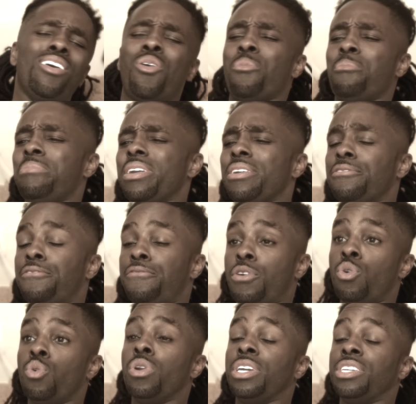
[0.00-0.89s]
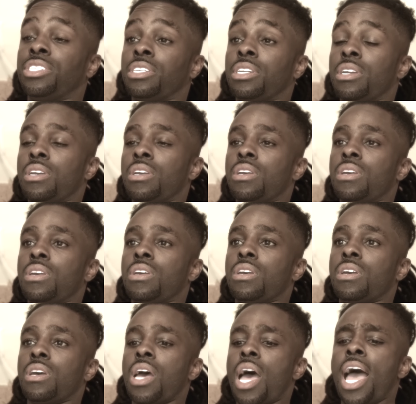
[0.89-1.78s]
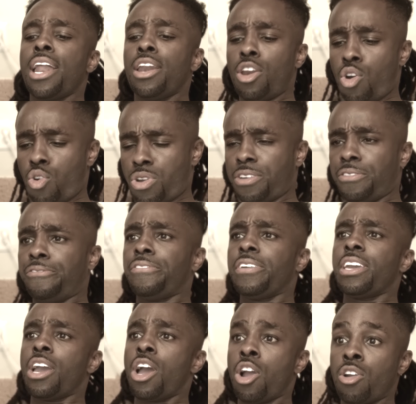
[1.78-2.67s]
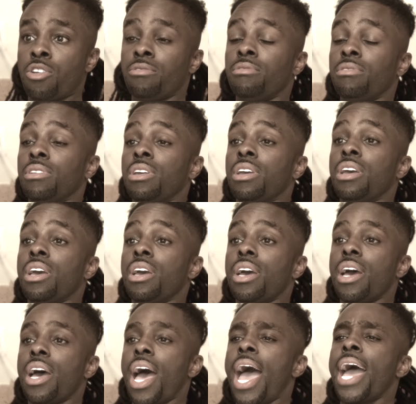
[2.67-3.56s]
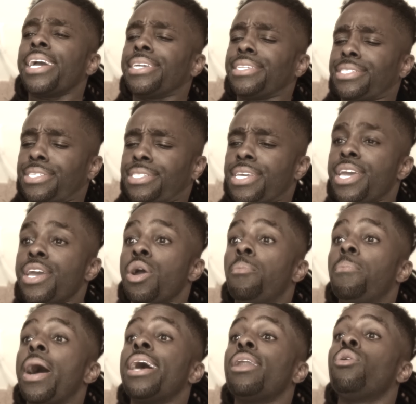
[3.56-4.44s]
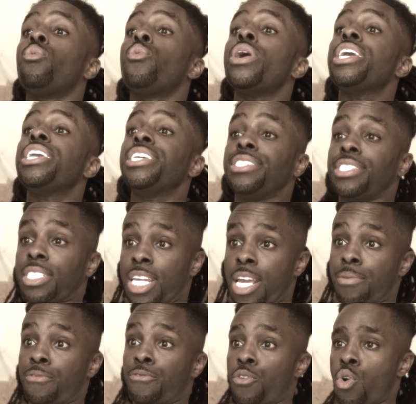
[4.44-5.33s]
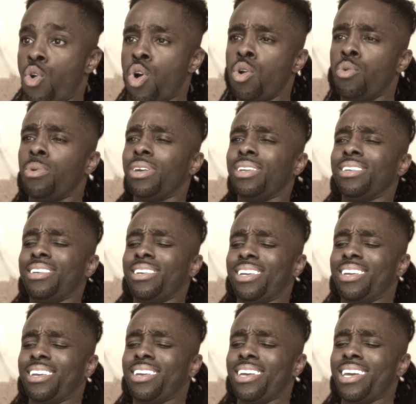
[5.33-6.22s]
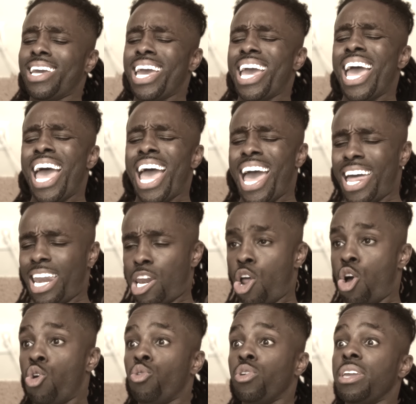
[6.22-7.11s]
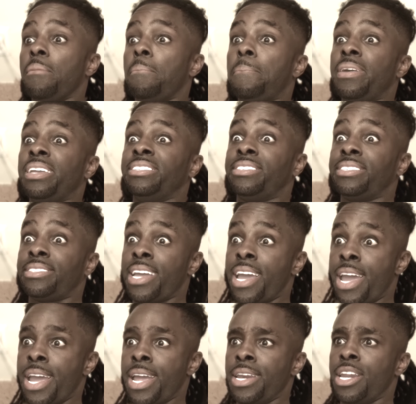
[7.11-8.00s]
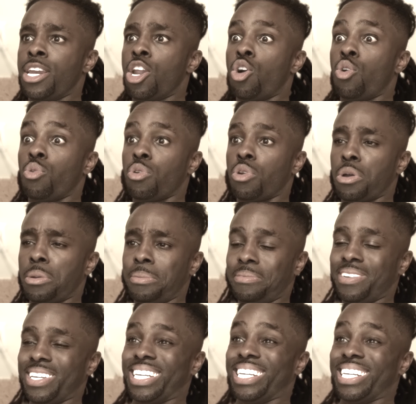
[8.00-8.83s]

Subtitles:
Don't be foolish. I know your feet hurting. I could tell by the way you step forward. How long you been standing on them?